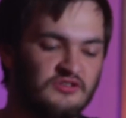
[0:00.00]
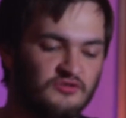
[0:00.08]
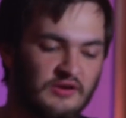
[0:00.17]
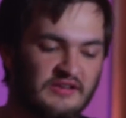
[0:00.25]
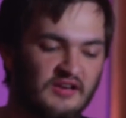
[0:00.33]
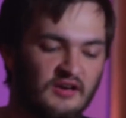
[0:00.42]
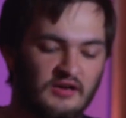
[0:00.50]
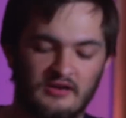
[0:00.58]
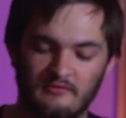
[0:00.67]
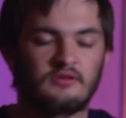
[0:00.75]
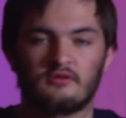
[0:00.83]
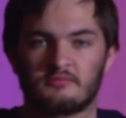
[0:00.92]

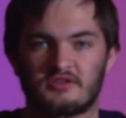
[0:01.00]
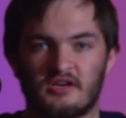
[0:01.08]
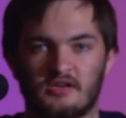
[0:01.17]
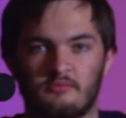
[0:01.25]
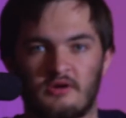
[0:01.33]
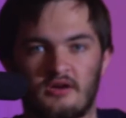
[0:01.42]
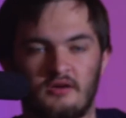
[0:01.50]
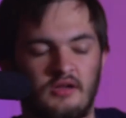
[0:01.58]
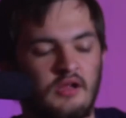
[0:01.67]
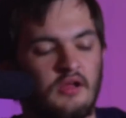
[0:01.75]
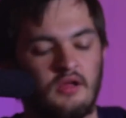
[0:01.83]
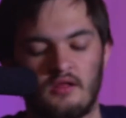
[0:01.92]
Joy-Con, you know what I'm talking about.
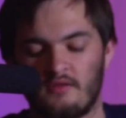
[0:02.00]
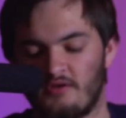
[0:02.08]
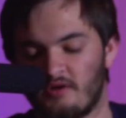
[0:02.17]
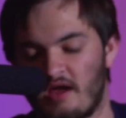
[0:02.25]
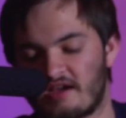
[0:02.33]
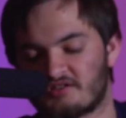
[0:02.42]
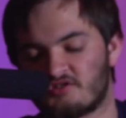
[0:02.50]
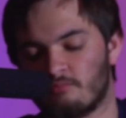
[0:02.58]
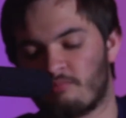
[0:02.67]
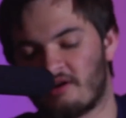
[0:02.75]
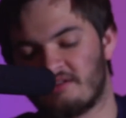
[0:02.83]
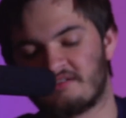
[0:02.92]
The extra
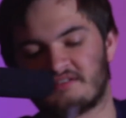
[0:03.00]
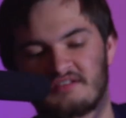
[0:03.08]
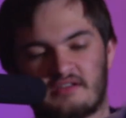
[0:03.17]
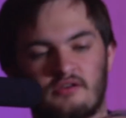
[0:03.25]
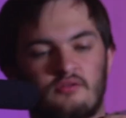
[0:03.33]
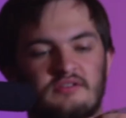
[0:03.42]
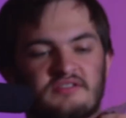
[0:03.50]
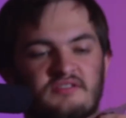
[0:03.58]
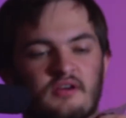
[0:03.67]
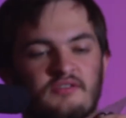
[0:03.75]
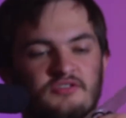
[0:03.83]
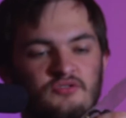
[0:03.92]
buttons that go in
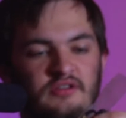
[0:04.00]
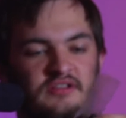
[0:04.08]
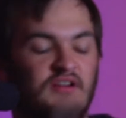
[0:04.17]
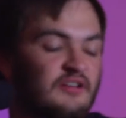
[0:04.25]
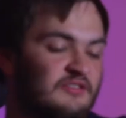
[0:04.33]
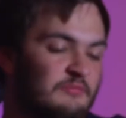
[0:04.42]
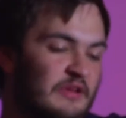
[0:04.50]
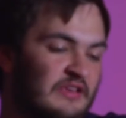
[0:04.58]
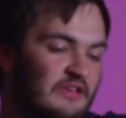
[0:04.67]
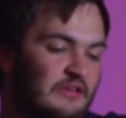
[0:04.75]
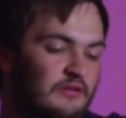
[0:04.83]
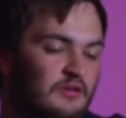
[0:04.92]
on the Joy-Con to make
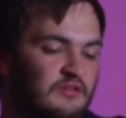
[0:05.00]
it